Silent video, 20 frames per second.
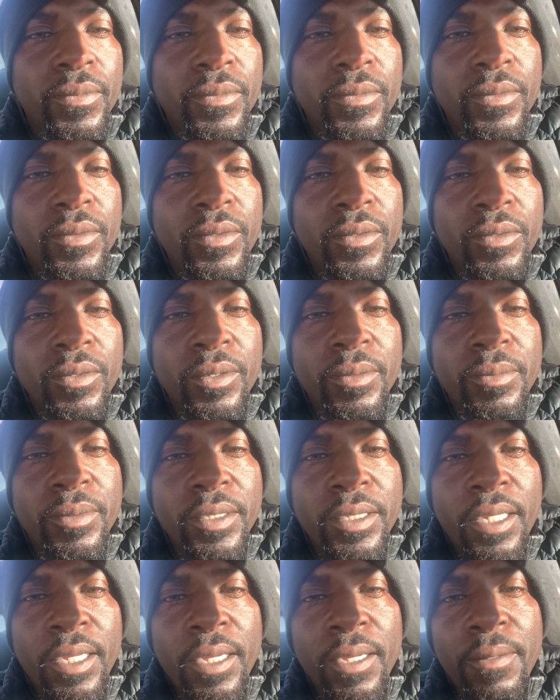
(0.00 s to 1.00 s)
You know what I'm
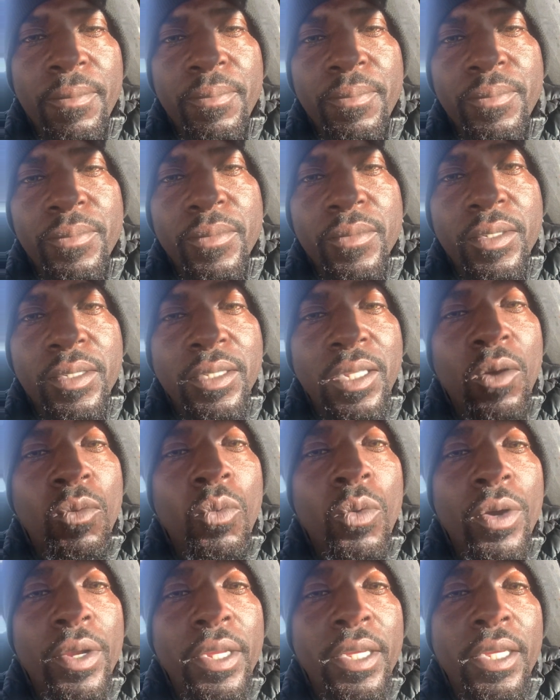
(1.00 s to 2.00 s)
saying? Because I
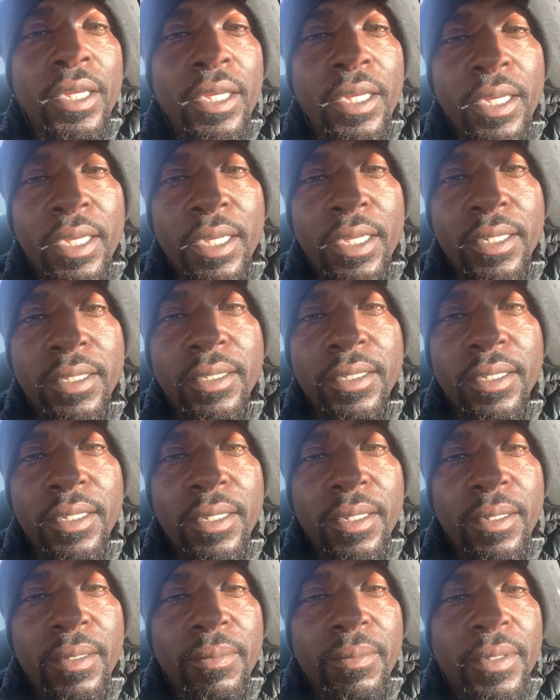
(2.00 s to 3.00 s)
wanted kids.
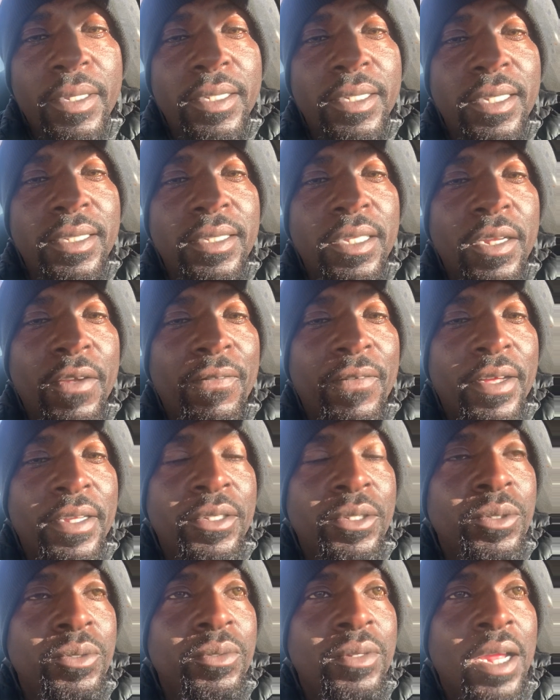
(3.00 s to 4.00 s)
Because I said if I
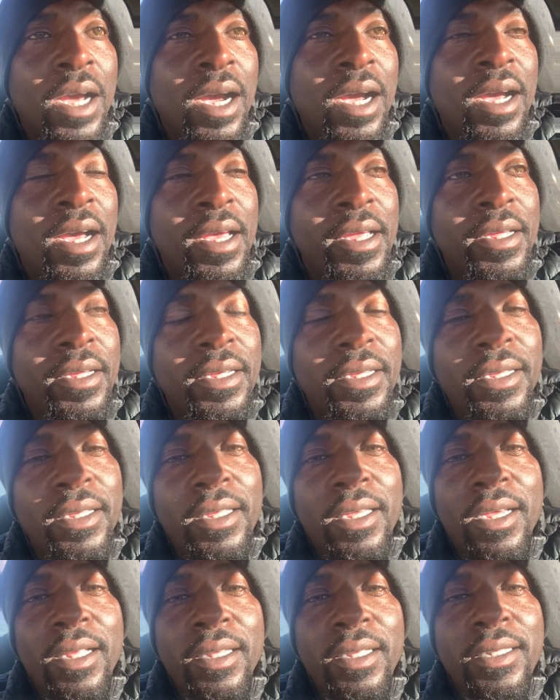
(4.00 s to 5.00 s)
do die,
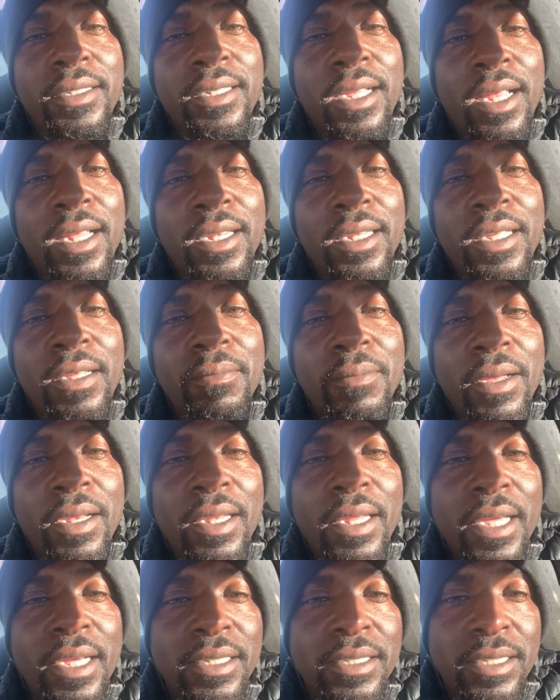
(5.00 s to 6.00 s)
at least I'll leave my
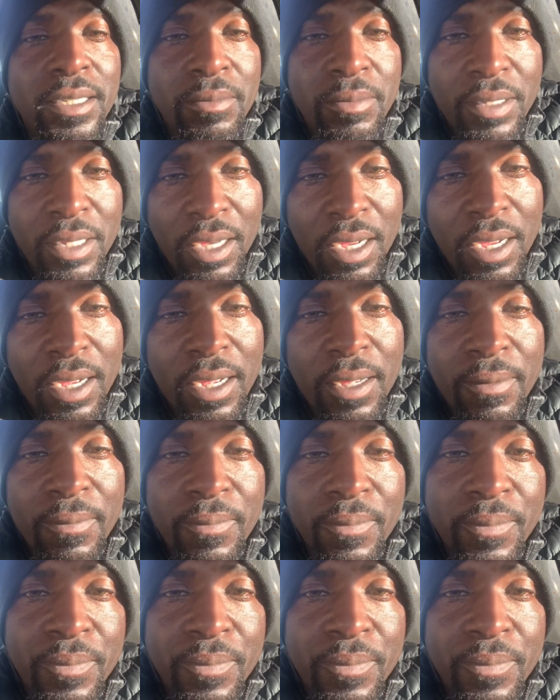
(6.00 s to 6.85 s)
legacy behind.